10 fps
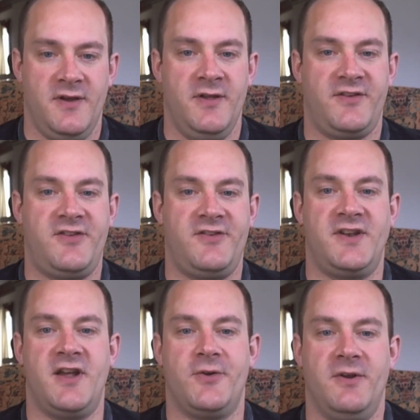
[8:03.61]
This is
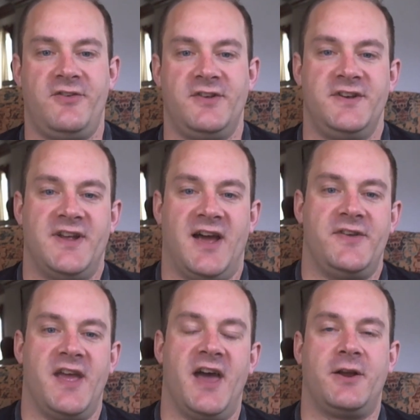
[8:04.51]
another reason to doubt
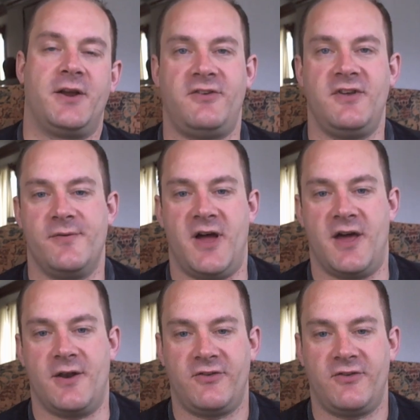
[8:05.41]
the accuracy of the
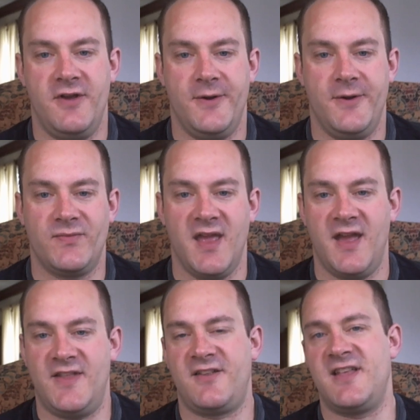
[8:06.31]
models,
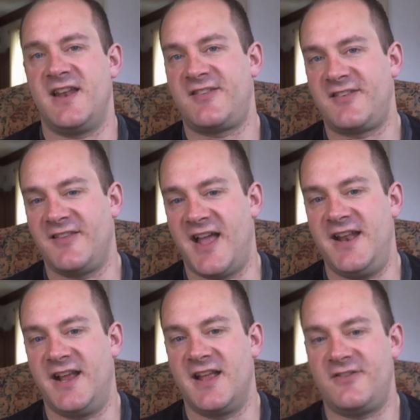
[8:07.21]
and that's not a
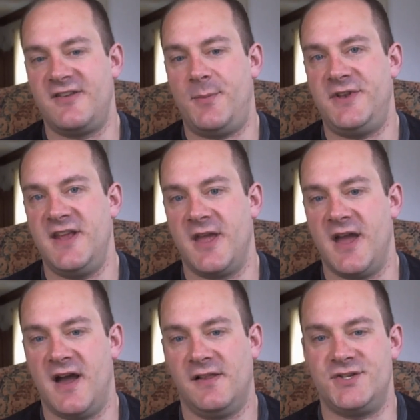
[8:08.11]
slight against the
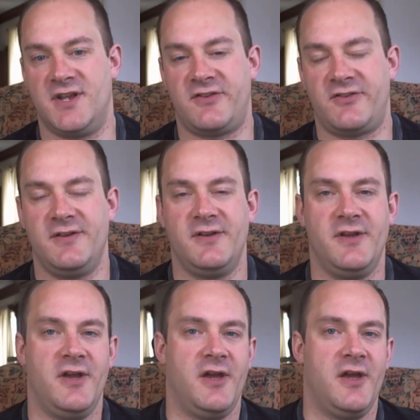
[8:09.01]
epidemiologist.
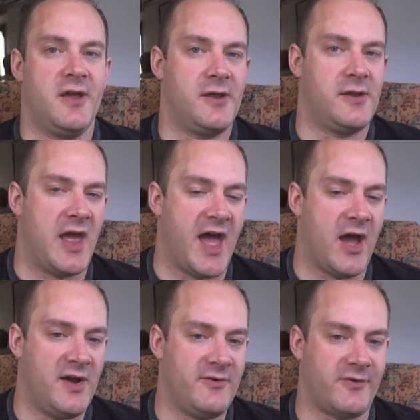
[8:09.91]

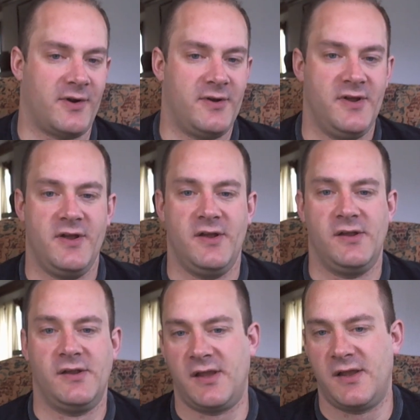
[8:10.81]
However,
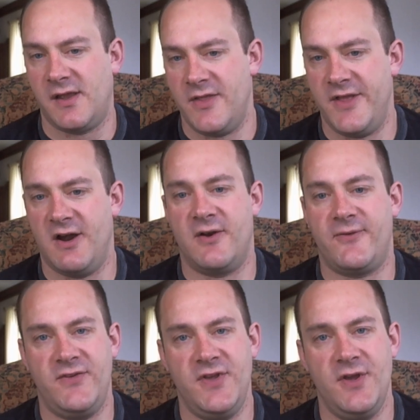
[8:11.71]
there are
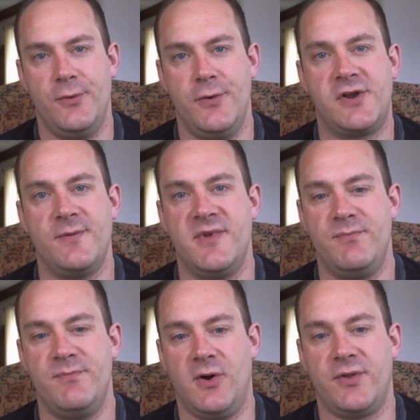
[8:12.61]
few who can be
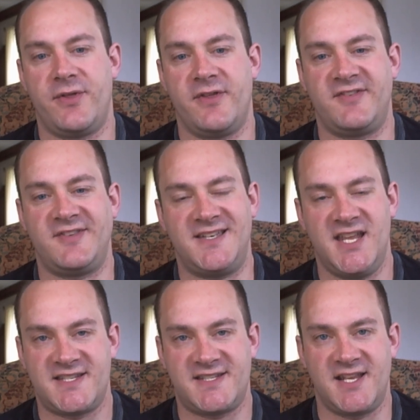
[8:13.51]
both
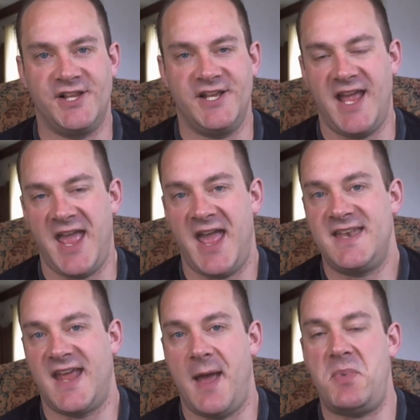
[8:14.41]
statistically
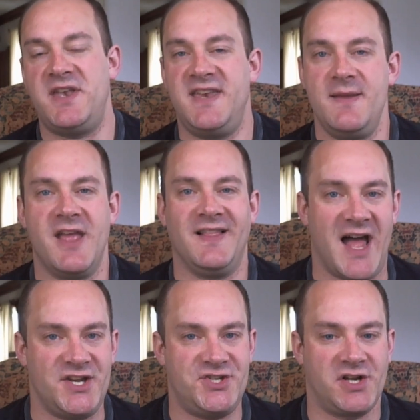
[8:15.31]
and
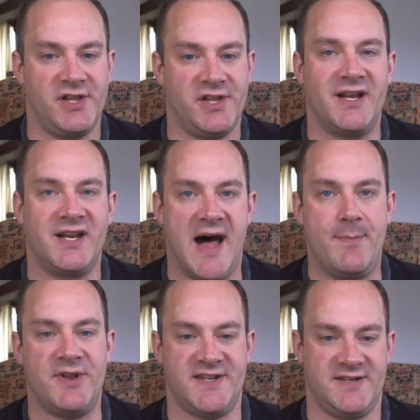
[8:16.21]
epidemiologically
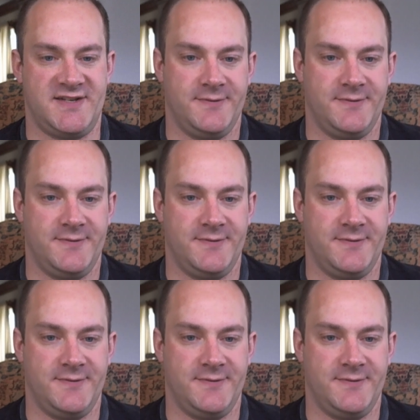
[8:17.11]
competent.